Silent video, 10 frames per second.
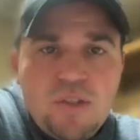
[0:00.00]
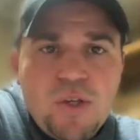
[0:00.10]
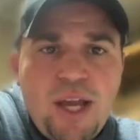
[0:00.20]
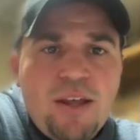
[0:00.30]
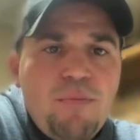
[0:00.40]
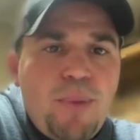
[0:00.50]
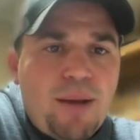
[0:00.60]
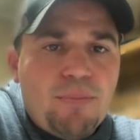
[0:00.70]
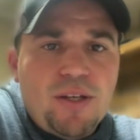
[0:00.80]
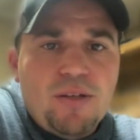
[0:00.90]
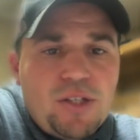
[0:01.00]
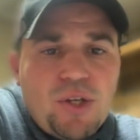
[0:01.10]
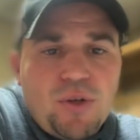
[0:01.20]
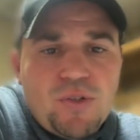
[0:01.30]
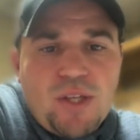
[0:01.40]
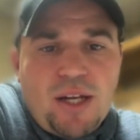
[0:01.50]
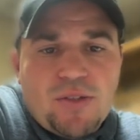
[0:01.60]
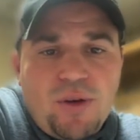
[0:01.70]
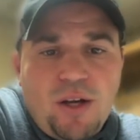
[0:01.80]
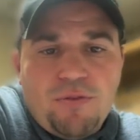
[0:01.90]
now that I mapped it, it shows that
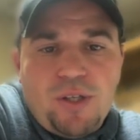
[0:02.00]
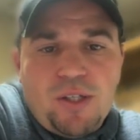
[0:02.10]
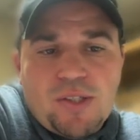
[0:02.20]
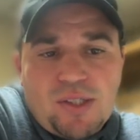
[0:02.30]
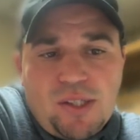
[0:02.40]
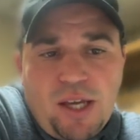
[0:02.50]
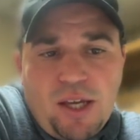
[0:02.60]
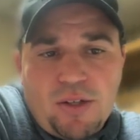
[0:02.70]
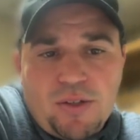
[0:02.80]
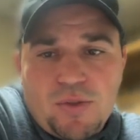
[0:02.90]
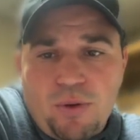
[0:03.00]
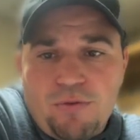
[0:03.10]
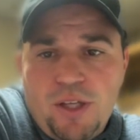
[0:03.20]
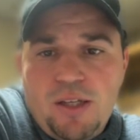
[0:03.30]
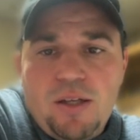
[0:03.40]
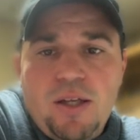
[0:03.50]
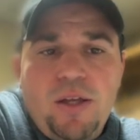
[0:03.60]
it's roughly 6,800 square feet.